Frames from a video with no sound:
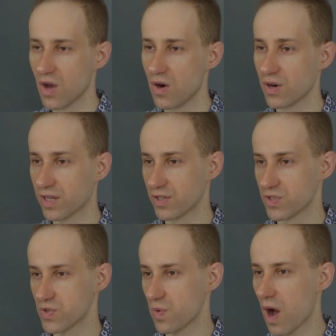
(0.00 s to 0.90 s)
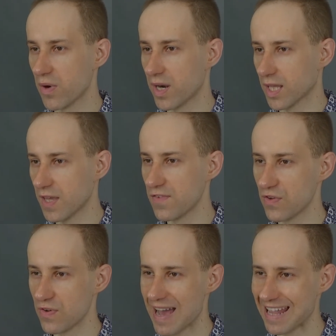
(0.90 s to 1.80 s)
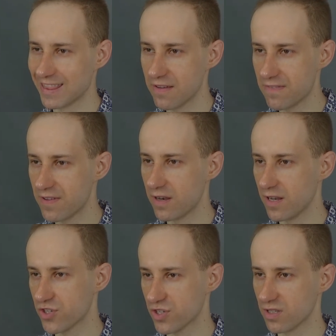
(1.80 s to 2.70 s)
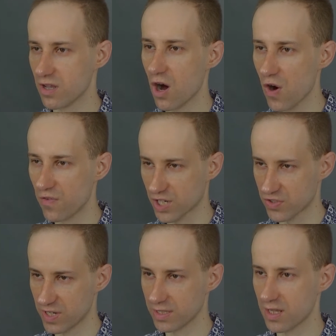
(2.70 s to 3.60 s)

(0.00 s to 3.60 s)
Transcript: Okay, so I want to give you a definition of grit